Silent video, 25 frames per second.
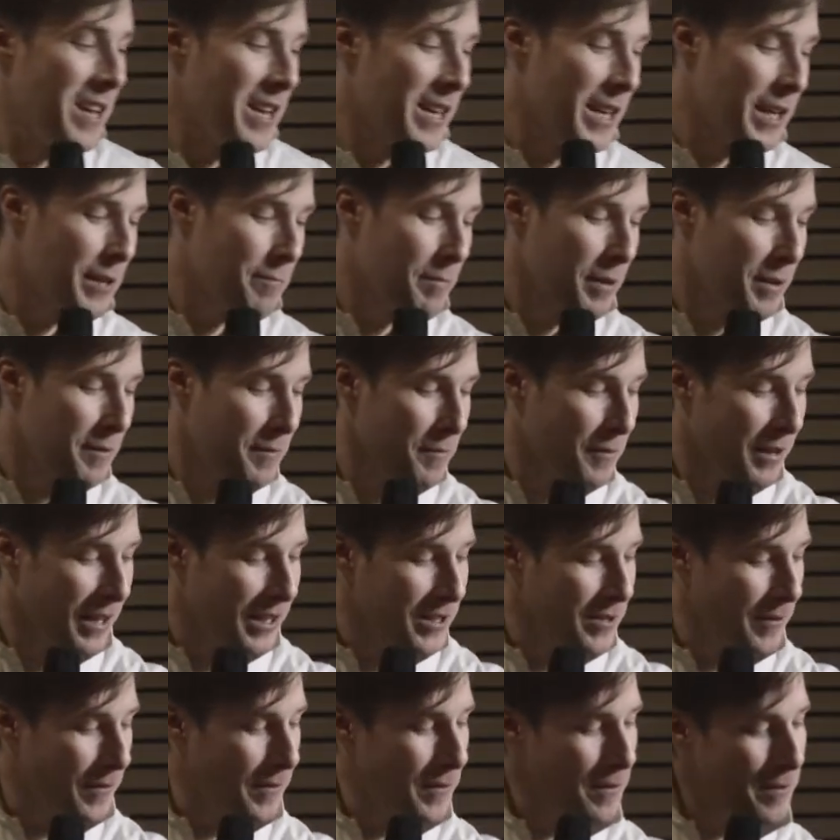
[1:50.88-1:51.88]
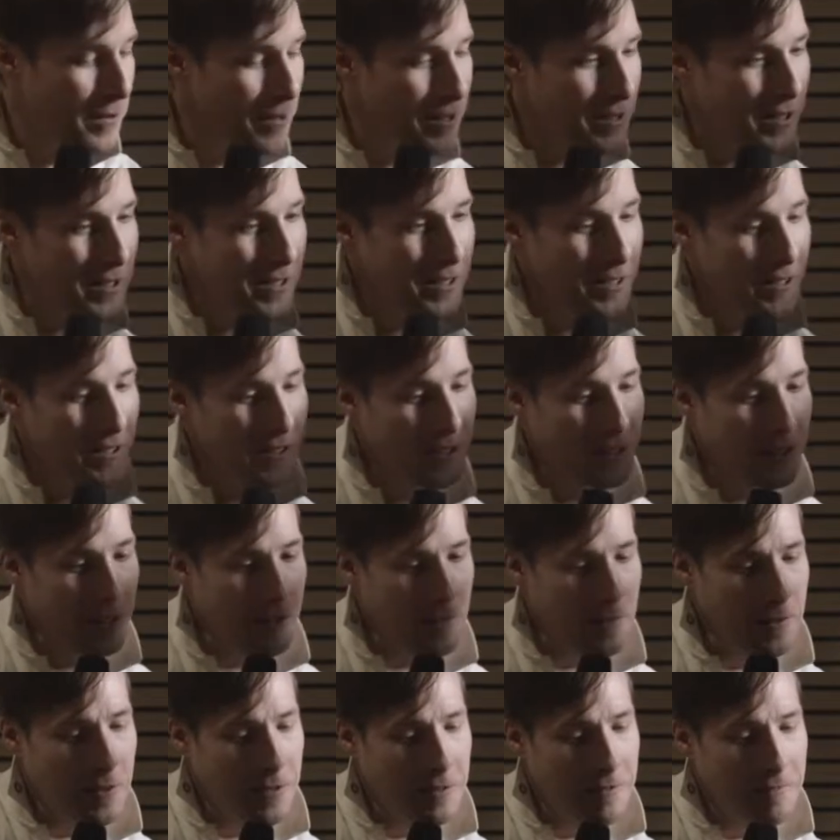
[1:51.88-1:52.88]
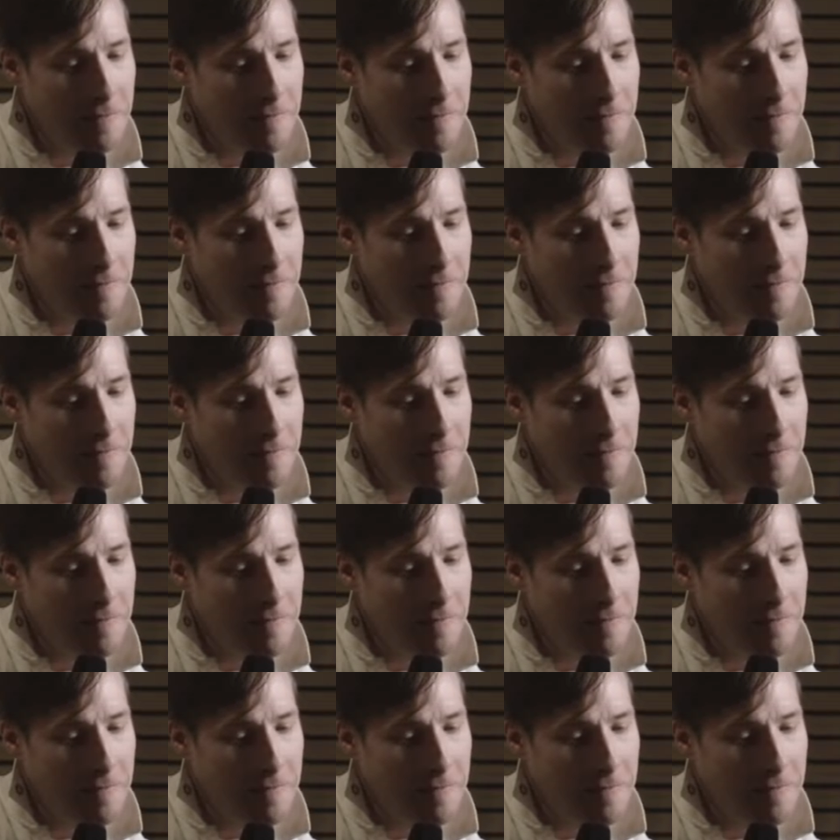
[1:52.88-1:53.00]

Experiment lots of stuff